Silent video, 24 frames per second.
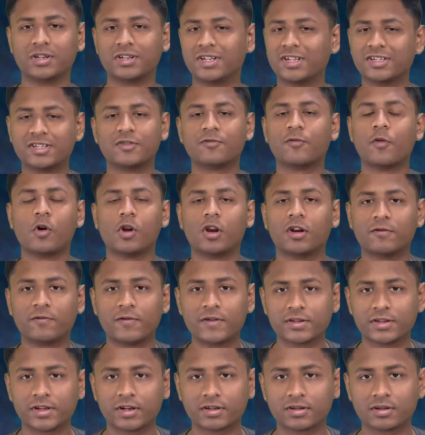it doesn't violate
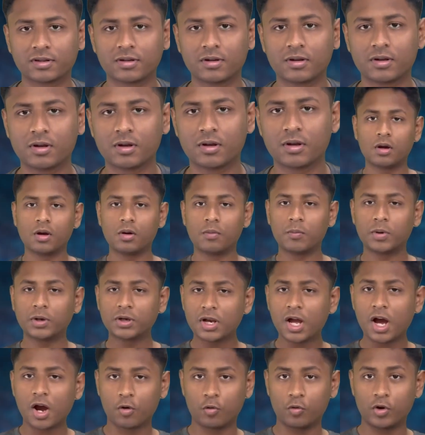physics. But
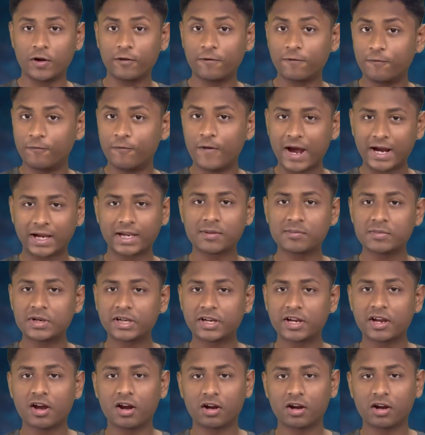now, if vacuum decay